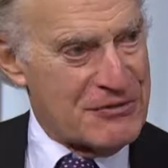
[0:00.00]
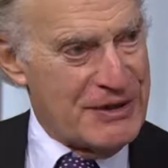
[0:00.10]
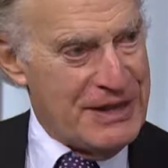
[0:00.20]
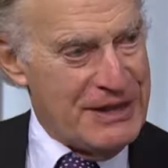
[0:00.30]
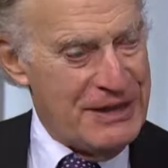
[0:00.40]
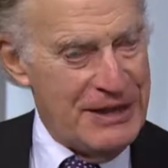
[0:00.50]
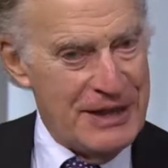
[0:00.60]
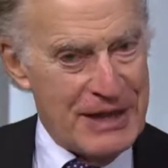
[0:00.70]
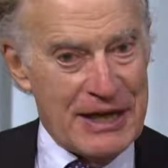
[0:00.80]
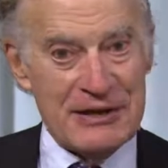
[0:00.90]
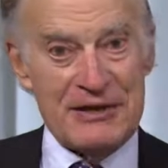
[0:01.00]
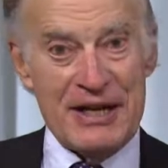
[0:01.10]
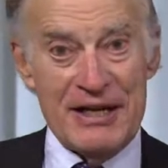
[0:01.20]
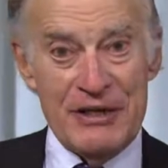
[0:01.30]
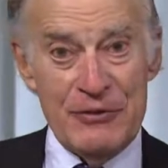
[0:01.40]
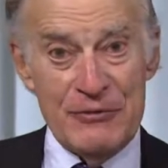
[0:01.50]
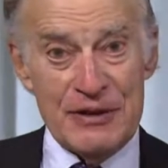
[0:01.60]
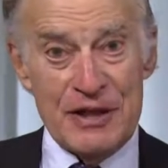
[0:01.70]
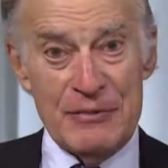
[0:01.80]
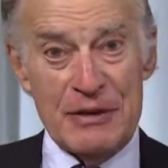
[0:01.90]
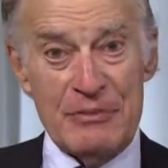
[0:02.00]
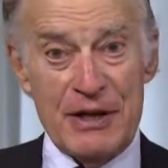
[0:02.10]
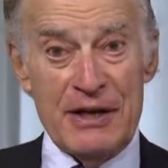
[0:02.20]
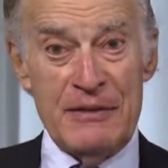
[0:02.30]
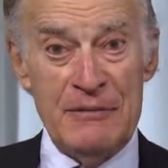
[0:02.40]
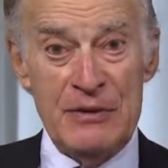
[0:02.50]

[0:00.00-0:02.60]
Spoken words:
read. And thank you for coming by.